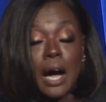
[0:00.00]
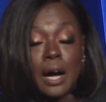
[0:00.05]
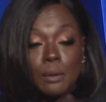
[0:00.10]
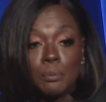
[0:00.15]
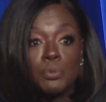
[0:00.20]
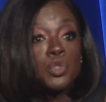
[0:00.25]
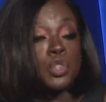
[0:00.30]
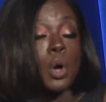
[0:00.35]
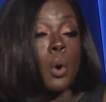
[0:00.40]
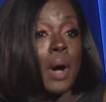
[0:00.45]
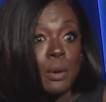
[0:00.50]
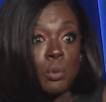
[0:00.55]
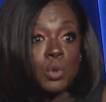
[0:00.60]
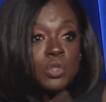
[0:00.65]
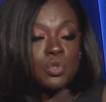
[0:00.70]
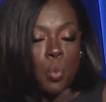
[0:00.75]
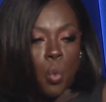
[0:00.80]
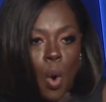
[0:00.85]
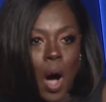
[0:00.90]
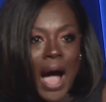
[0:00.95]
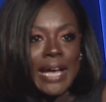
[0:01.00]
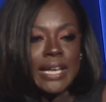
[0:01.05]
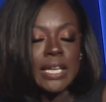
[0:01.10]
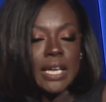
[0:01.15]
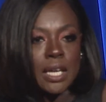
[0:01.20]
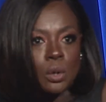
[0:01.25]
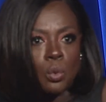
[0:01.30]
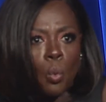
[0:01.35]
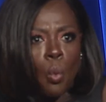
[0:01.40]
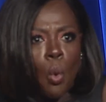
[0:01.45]
so I was
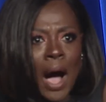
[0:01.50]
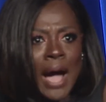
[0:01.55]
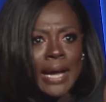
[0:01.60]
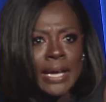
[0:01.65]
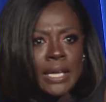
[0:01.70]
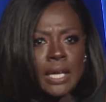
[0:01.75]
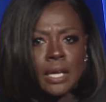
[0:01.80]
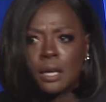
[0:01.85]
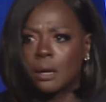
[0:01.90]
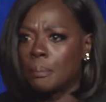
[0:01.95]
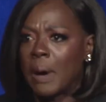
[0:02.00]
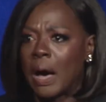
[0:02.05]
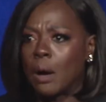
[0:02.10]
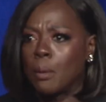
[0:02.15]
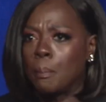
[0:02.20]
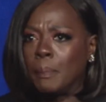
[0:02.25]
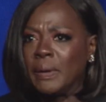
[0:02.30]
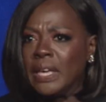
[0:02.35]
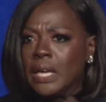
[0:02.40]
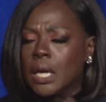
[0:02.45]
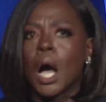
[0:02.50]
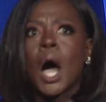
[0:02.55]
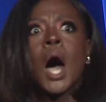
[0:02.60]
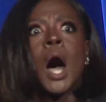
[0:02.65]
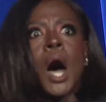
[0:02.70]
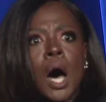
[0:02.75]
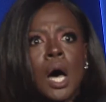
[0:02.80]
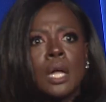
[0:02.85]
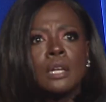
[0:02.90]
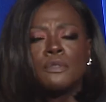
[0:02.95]
whining and whining about being
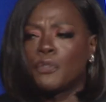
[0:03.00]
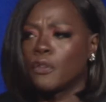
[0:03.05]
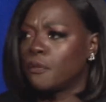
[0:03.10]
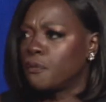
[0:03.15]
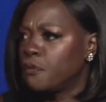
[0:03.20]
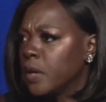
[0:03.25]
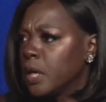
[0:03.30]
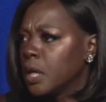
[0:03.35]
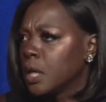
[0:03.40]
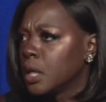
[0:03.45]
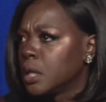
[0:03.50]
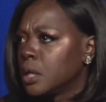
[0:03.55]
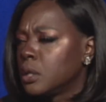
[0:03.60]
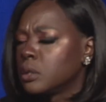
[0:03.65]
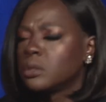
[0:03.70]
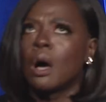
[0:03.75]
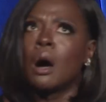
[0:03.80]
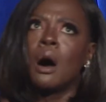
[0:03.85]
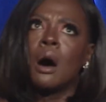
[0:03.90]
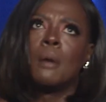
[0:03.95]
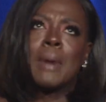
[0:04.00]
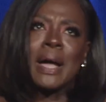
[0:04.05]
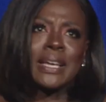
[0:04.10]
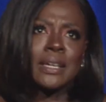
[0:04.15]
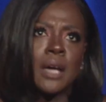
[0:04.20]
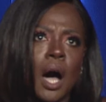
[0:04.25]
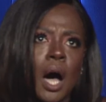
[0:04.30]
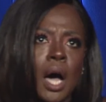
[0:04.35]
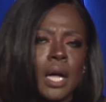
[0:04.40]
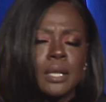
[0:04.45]
unfulfilled. "Oh my
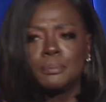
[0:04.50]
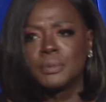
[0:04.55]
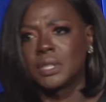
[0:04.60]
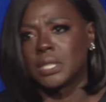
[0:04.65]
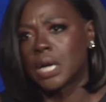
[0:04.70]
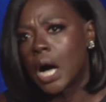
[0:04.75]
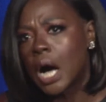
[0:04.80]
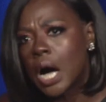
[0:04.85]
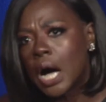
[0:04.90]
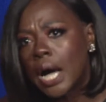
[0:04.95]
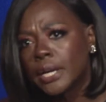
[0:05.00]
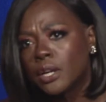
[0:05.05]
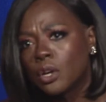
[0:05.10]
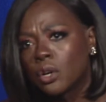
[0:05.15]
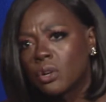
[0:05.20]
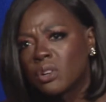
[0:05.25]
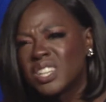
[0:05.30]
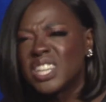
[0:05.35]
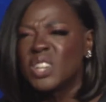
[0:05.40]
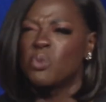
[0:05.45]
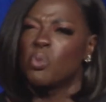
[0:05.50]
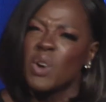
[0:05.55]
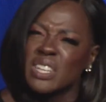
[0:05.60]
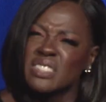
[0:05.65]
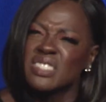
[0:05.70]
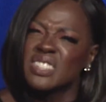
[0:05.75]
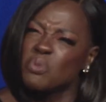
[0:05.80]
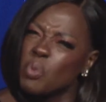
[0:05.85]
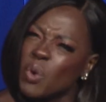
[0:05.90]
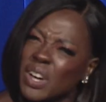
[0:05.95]
God, I'm tired. It
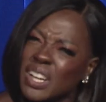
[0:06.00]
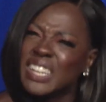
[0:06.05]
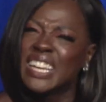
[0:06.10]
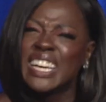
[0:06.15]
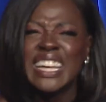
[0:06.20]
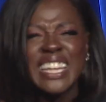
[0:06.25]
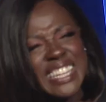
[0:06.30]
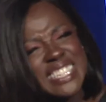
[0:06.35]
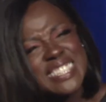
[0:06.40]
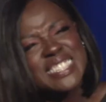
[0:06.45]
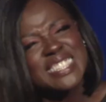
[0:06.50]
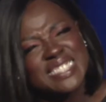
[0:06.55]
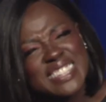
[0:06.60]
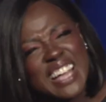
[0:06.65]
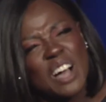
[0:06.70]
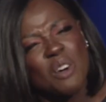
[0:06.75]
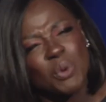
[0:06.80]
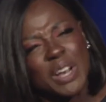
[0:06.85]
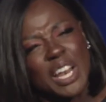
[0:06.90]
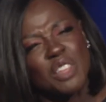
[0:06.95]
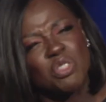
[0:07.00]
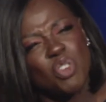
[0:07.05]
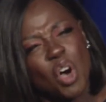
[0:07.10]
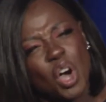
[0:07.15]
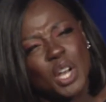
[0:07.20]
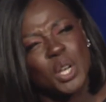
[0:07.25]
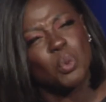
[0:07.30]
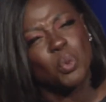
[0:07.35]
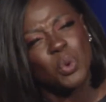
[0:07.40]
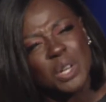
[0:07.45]
wasn't this is not what I
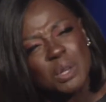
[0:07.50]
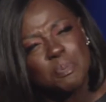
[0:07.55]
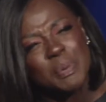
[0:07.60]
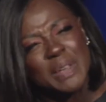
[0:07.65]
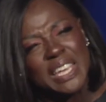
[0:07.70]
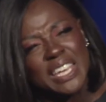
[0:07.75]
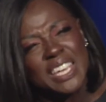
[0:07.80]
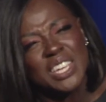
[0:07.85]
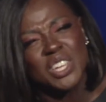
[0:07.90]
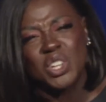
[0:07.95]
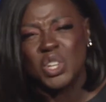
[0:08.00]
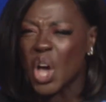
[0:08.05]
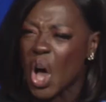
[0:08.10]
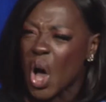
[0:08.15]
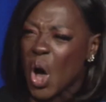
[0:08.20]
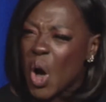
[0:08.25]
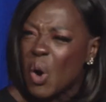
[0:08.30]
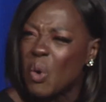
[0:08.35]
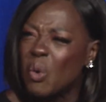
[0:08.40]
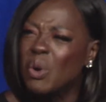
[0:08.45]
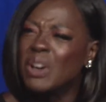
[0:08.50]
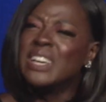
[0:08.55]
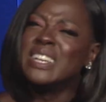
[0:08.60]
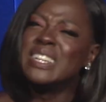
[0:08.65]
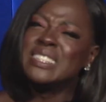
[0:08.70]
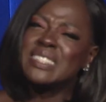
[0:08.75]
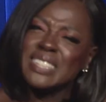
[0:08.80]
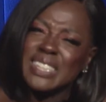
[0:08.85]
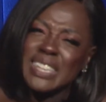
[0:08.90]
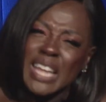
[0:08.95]
thought it would be,
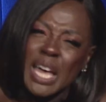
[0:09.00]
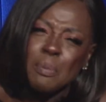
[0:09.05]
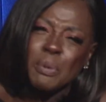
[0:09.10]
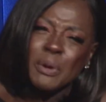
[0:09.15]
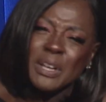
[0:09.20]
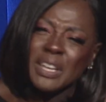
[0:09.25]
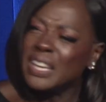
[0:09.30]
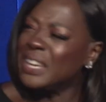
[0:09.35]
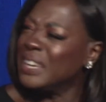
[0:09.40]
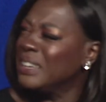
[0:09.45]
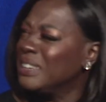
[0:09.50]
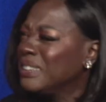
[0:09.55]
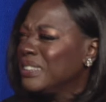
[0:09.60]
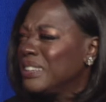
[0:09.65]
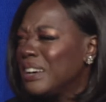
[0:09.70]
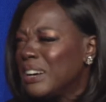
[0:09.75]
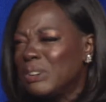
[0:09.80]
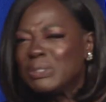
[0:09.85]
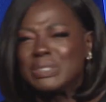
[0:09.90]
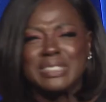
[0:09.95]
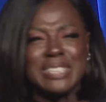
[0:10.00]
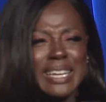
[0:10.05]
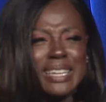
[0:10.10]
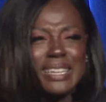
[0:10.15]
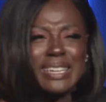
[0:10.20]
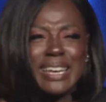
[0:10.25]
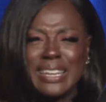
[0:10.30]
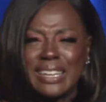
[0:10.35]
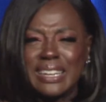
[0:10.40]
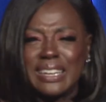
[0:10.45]
celebrity,
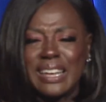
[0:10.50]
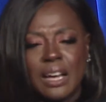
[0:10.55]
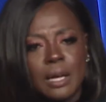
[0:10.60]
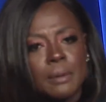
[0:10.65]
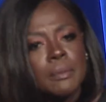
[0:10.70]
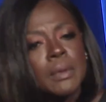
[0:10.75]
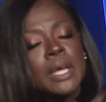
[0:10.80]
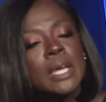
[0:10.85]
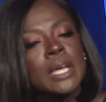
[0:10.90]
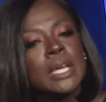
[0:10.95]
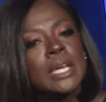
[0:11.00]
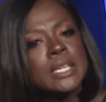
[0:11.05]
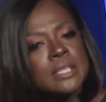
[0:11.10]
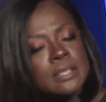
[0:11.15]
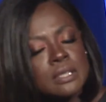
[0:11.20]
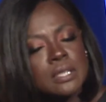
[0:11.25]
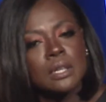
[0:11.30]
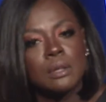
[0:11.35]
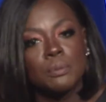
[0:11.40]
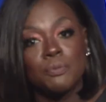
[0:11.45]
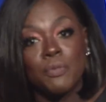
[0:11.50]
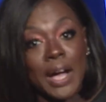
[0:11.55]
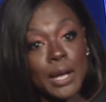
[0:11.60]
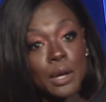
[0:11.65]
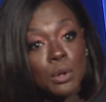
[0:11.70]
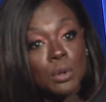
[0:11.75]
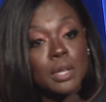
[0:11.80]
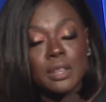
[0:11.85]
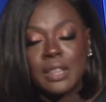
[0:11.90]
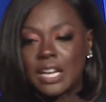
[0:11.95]
da-da-da-da-da." He said,
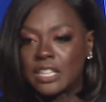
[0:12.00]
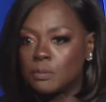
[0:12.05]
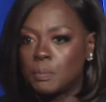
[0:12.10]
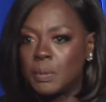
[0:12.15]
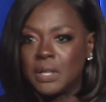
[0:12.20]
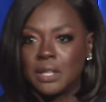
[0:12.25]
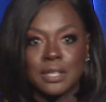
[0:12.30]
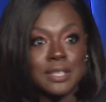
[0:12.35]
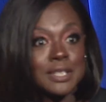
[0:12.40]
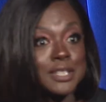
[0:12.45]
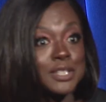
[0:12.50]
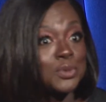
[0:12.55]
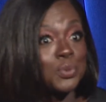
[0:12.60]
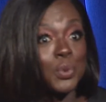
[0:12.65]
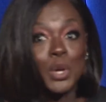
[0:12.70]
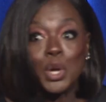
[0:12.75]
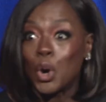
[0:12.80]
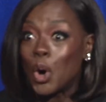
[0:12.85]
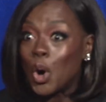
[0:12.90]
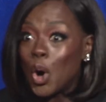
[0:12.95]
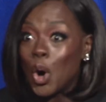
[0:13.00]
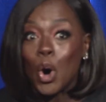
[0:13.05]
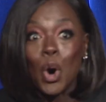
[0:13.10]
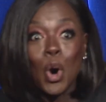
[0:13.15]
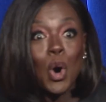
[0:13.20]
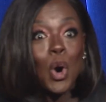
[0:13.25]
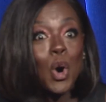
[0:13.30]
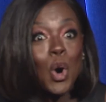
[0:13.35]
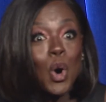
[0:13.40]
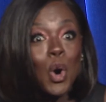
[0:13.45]
"Viola, that's because we
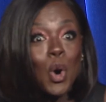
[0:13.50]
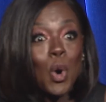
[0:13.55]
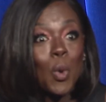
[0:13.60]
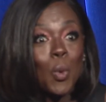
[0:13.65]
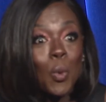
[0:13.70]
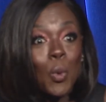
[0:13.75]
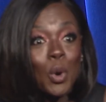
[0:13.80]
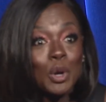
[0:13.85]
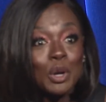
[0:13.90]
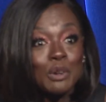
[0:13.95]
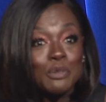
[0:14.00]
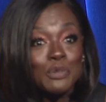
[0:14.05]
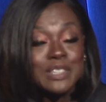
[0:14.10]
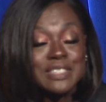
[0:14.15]
all work for